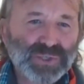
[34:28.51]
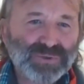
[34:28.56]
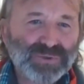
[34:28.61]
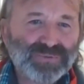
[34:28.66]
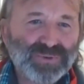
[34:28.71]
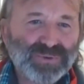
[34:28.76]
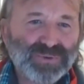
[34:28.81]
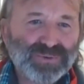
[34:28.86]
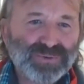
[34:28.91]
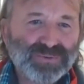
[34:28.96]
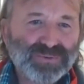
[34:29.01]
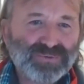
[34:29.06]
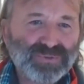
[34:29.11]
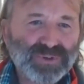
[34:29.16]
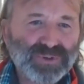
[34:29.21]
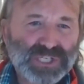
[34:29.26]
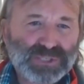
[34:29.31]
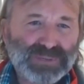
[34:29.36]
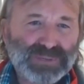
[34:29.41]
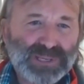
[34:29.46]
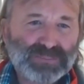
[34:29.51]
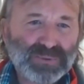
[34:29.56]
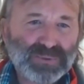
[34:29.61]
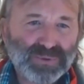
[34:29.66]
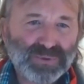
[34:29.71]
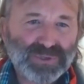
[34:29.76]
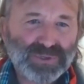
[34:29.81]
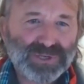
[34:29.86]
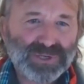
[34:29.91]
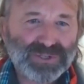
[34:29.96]
If you fix
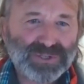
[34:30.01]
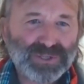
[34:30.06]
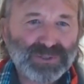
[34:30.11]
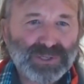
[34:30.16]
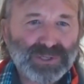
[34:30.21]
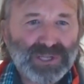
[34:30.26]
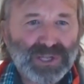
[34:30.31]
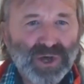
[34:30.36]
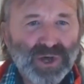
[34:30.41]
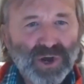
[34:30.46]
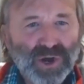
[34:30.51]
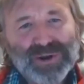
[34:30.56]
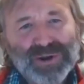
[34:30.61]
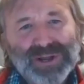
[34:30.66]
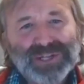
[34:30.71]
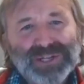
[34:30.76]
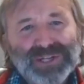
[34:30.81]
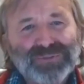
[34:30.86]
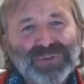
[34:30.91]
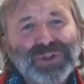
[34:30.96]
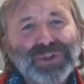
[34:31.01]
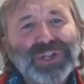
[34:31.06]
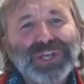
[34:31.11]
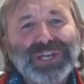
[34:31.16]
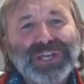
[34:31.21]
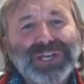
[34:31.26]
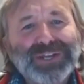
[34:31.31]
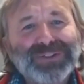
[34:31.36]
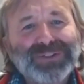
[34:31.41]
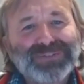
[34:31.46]
people at the lower end of the
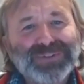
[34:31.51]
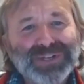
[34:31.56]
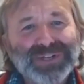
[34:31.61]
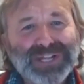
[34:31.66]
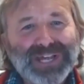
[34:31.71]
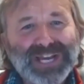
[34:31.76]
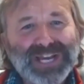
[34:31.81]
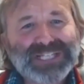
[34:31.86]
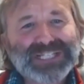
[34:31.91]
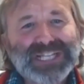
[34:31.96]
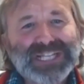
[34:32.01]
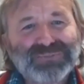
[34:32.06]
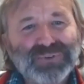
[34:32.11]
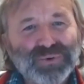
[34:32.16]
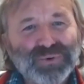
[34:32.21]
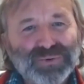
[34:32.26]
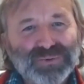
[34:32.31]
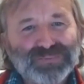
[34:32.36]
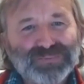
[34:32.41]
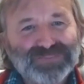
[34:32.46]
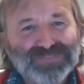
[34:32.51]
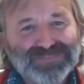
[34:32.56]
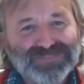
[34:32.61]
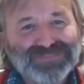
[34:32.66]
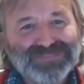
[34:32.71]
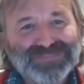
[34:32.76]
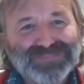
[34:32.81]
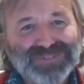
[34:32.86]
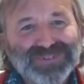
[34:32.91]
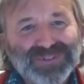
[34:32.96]
need, the next level
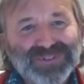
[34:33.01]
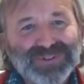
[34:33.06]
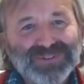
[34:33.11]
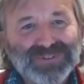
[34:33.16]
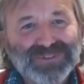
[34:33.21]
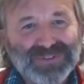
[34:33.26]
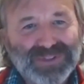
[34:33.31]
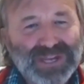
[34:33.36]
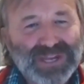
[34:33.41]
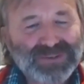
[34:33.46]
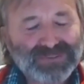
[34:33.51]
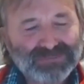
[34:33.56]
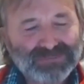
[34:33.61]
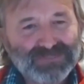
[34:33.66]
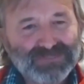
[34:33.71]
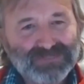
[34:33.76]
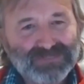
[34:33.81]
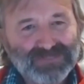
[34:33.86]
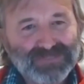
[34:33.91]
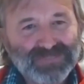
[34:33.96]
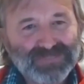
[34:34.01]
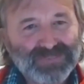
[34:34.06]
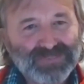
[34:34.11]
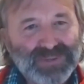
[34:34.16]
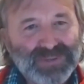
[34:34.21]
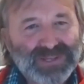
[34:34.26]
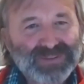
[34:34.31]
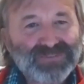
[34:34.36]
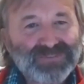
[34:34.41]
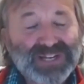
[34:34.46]
then
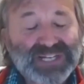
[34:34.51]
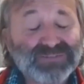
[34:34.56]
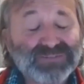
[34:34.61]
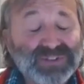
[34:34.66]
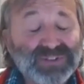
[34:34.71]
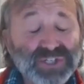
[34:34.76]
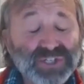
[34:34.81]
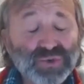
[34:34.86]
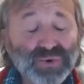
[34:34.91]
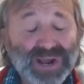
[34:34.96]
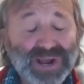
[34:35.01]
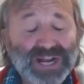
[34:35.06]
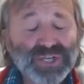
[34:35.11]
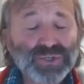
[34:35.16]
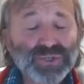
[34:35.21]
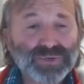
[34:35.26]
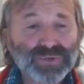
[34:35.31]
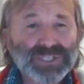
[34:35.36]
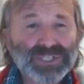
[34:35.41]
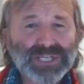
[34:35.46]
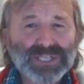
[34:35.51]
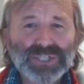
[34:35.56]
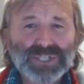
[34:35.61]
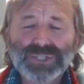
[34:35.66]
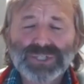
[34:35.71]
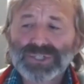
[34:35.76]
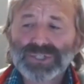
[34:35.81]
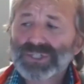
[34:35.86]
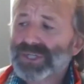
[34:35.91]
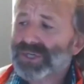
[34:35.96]
effectively attract your
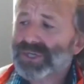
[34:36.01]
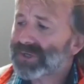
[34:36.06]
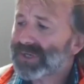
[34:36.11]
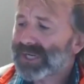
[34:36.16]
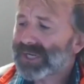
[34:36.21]
attention. So